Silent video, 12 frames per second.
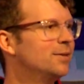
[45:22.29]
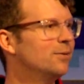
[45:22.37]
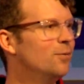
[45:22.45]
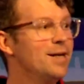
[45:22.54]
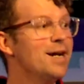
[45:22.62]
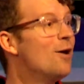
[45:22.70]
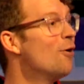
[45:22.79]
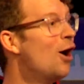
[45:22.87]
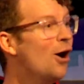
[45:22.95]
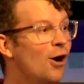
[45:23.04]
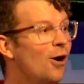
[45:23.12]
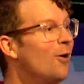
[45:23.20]
We go
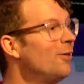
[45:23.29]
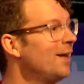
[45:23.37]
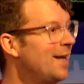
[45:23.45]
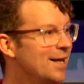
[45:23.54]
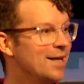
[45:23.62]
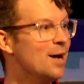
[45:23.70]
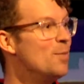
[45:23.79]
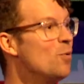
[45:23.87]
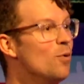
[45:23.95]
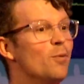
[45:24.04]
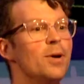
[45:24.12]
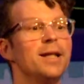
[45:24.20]
all in. I mean,
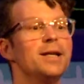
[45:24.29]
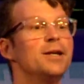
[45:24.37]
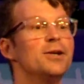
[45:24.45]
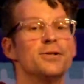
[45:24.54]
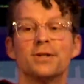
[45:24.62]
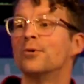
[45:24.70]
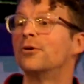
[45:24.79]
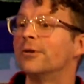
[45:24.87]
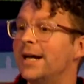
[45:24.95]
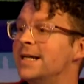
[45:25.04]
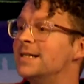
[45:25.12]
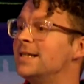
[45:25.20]
we're willing to do some
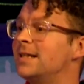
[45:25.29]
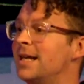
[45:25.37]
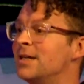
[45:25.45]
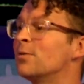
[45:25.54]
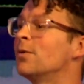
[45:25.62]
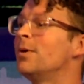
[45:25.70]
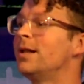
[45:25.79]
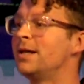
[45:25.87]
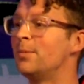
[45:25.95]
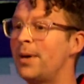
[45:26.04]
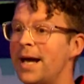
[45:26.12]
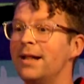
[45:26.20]
crazy things. We're willing to
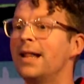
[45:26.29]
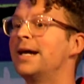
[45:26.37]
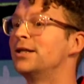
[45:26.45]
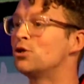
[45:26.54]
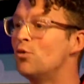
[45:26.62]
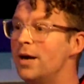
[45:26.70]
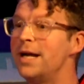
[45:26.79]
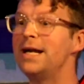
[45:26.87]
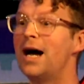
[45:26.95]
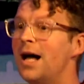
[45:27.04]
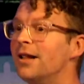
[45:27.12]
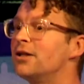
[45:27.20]
pay like
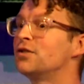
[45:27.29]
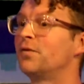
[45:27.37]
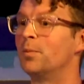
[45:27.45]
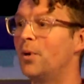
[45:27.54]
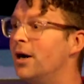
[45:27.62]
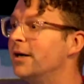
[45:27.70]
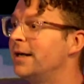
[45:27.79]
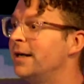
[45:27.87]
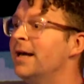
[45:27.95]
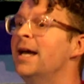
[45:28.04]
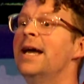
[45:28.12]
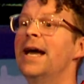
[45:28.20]
$20 for parking,
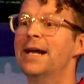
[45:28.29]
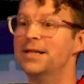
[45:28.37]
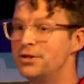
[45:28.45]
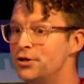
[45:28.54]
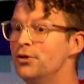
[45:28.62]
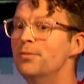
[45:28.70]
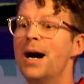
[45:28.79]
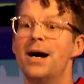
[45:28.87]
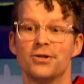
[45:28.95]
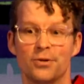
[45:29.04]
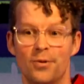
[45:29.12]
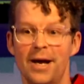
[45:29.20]
and it's 2
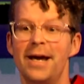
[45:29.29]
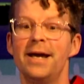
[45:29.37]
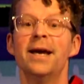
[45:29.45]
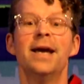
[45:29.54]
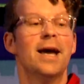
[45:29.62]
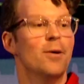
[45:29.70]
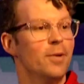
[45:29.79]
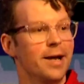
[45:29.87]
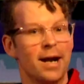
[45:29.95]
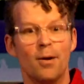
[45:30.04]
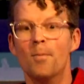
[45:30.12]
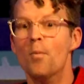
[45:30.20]
miles away, and we got
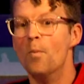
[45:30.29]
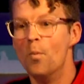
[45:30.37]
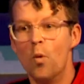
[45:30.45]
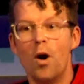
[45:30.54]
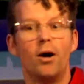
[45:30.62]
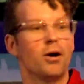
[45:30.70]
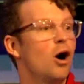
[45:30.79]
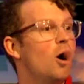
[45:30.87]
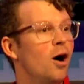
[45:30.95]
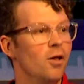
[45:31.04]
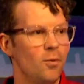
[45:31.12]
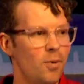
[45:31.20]
to walk
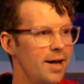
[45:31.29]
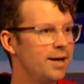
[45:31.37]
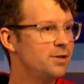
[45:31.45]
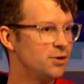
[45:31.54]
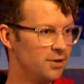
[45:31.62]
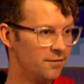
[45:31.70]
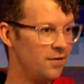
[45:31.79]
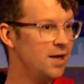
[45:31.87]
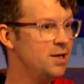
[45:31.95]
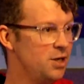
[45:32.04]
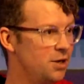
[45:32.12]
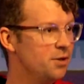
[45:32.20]
all the way to the
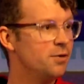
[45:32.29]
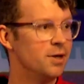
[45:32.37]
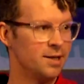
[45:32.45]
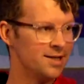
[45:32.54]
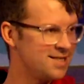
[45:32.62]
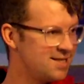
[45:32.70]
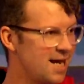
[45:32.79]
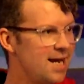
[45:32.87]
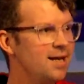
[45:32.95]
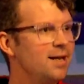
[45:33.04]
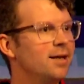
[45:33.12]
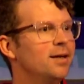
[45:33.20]
venue or the
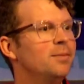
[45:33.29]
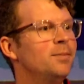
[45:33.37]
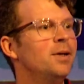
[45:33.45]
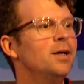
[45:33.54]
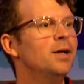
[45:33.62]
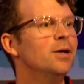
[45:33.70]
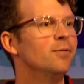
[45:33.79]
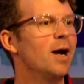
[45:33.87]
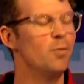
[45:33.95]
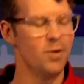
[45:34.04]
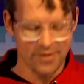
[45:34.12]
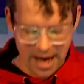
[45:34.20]
stadium, right?
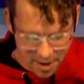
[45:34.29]
We've got